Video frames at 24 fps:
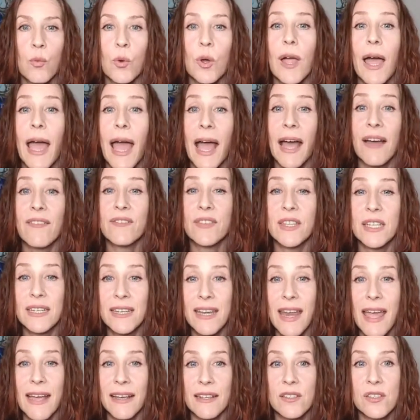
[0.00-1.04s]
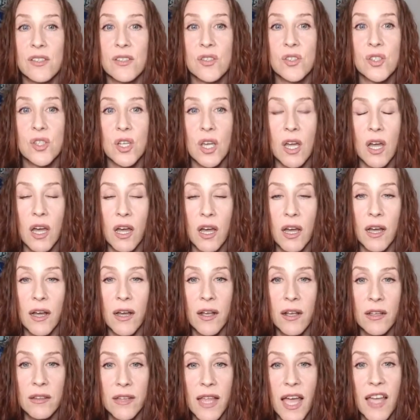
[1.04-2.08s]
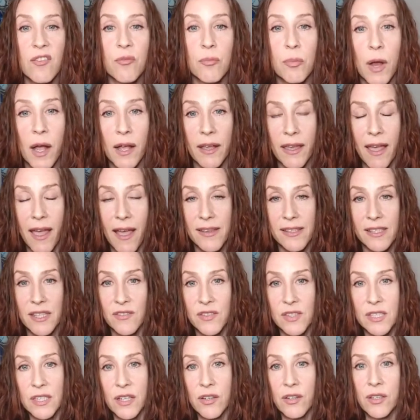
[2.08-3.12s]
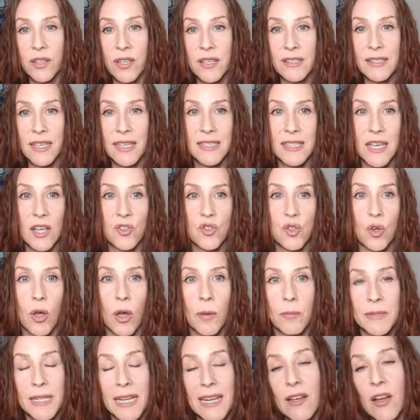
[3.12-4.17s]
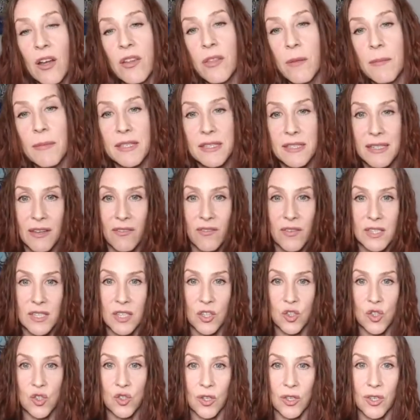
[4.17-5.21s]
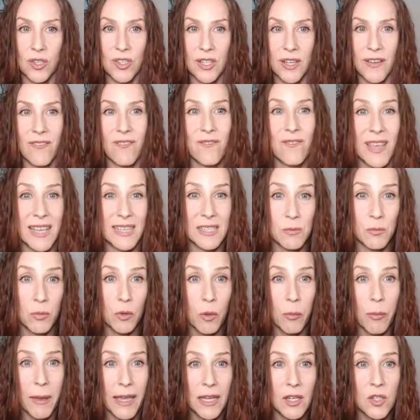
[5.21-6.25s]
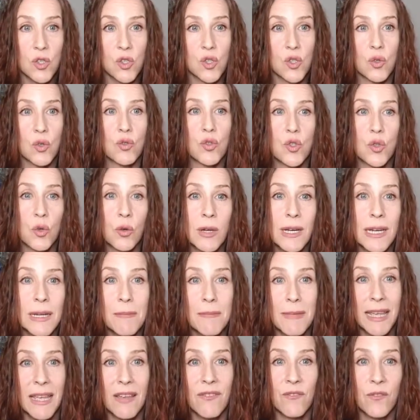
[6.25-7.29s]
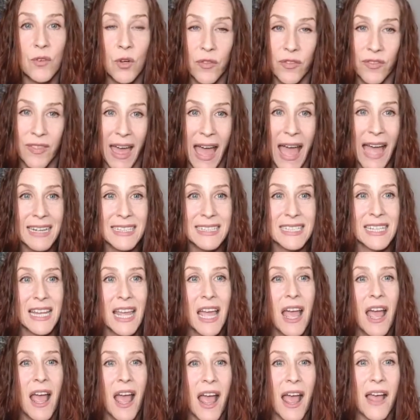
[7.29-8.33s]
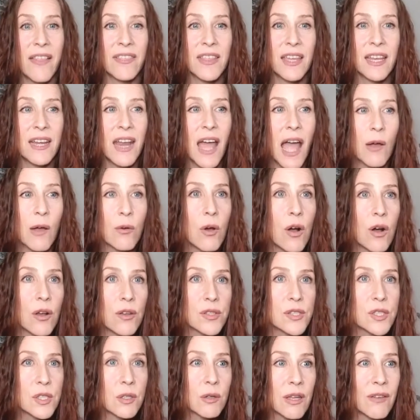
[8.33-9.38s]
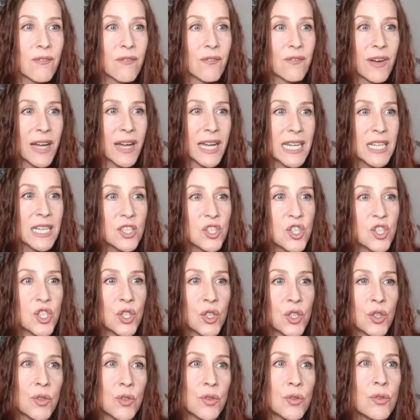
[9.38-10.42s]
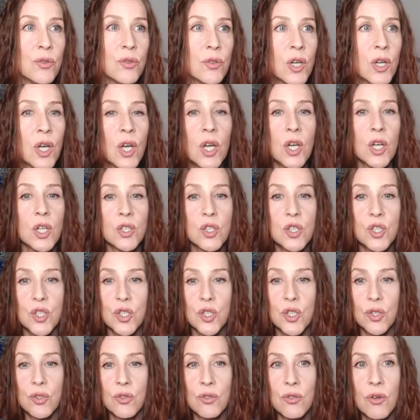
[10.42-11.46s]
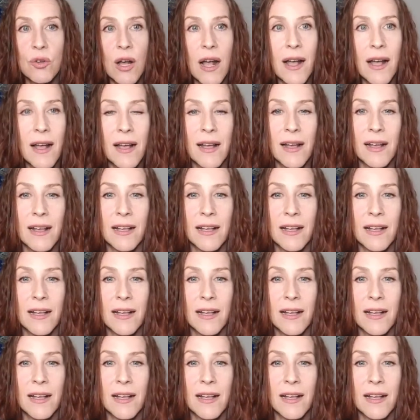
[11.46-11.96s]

We'll have the next live broadcast of Sidereal Insights Astro Update on the Mystic Physick Astrology Facebook page, so join me for that. And then I will also invite you to